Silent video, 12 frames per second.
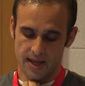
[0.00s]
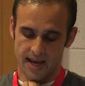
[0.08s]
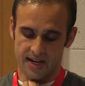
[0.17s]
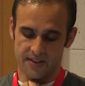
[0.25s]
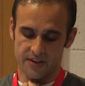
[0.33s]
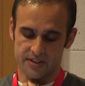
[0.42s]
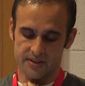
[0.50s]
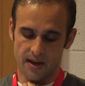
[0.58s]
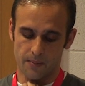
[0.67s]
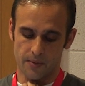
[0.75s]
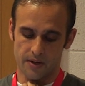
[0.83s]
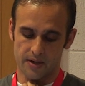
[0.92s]
And in this
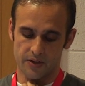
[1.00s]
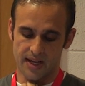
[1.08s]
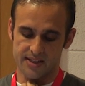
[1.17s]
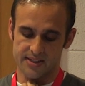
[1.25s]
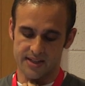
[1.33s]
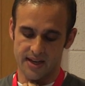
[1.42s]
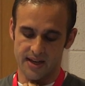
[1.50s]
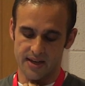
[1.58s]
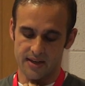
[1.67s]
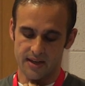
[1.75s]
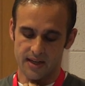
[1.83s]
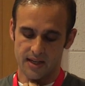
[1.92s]
number, you can
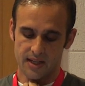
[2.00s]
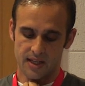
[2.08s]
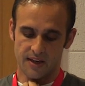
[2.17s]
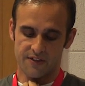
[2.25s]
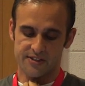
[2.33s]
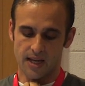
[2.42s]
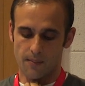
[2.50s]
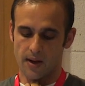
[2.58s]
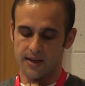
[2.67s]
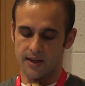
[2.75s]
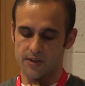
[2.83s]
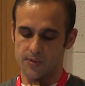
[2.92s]
say, if
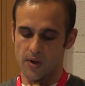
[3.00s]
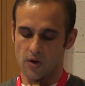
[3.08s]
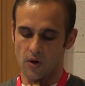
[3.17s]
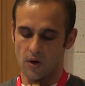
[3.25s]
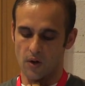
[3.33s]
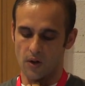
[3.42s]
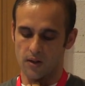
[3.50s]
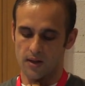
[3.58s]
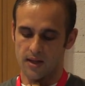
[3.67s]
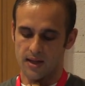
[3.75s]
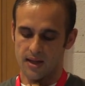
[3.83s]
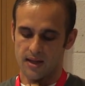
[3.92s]
someone gives me a
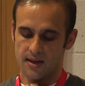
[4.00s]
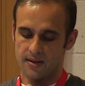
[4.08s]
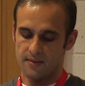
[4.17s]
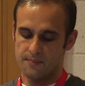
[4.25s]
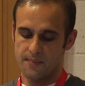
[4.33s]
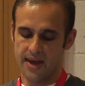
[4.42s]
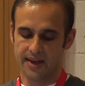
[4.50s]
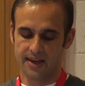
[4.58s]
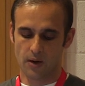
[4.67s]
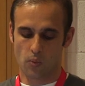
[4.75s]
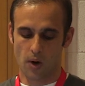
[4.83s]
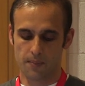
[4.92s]
call, make
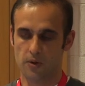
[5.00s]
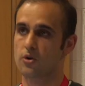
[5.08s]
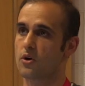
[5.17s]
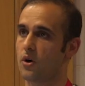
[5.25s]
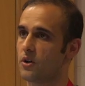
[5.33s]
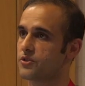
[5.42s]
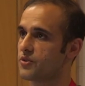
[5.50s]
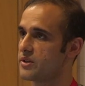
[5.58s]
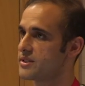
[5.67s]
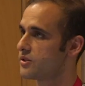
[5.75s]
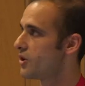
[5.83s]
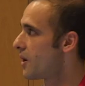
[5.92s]
a webhook call to
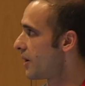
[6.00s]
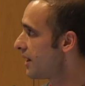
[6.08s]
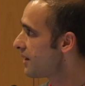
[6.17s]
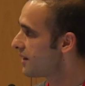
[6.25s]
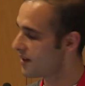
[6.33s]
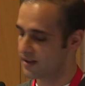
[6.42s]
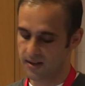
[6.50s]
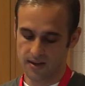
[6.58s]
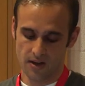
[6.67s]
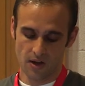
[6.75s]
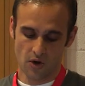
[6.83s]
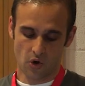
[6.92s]
this URL.
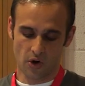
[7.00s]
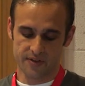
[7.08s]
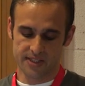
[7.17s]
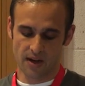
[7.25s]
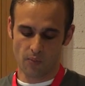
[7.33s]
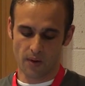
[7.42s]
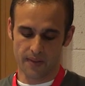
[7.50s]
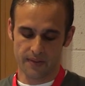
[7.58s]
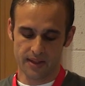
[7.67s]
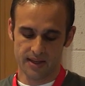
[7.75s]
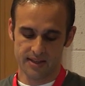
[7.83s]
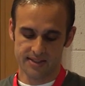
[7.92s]
Or if someone
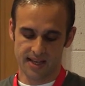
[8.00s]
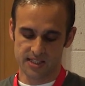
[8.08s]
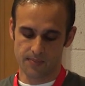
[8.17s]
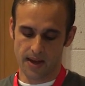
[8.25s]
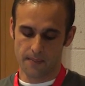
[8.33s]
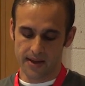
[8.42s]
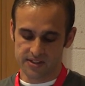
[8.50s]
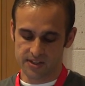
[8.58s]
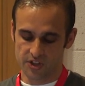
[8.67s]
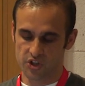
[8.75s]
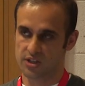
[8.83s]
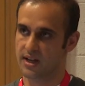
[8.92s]
sends me a
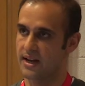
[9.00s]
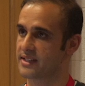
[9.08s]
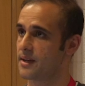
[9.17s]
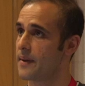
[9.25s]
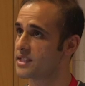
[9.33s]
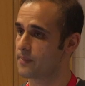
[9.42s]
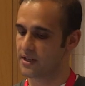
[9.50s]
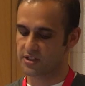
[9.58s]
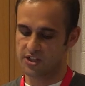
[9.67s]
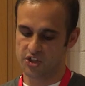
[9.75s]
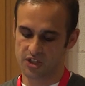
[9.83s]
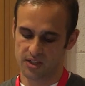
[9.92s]
message, an SMS
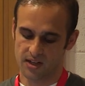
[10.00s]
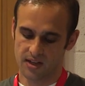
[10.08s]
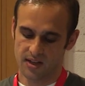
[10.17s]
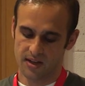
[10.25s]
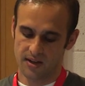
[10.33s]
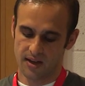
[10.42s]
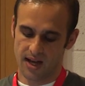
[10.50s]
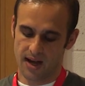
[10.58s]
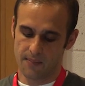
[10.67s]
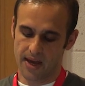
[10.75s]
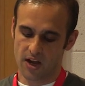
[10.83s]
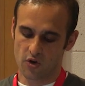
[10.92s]
message,
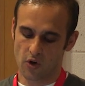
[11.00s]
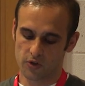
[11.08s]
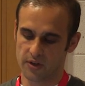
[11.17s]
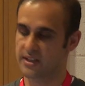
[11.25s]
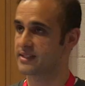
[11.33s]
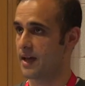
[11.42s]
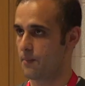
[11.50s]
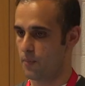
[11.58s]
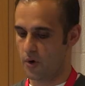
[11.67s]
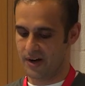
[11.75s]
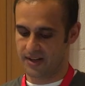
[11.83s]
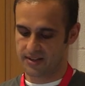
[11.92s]
make a call to this
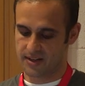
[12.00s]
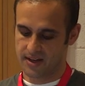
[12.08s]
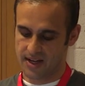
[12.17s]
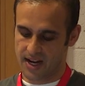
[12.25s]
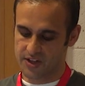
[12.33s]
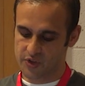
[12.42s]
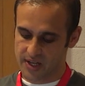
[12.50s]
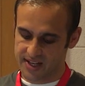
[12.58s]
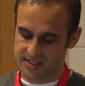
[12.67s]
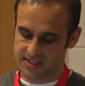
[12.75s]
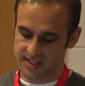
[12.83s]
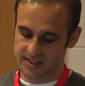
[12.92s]
endpoint. And as you
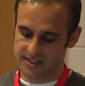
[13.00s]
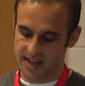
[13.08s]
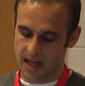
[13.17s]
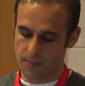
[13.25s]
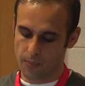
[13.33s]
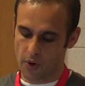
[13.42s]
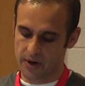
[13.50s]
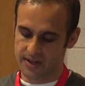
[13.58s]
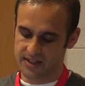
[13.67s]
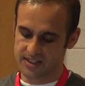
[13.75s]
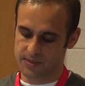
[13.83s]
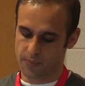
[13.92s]
can see, this
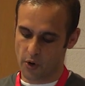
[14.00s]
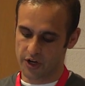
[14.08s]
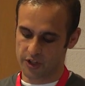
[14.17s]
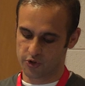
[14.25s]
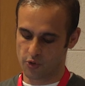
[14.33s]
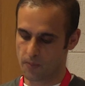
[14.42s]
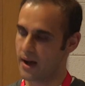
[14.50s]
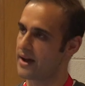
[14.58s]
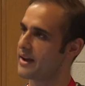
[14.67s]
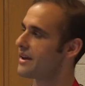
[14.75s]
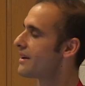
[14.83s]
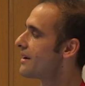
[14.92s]
endpoint is pointing to
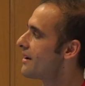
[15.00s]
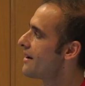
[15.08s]
my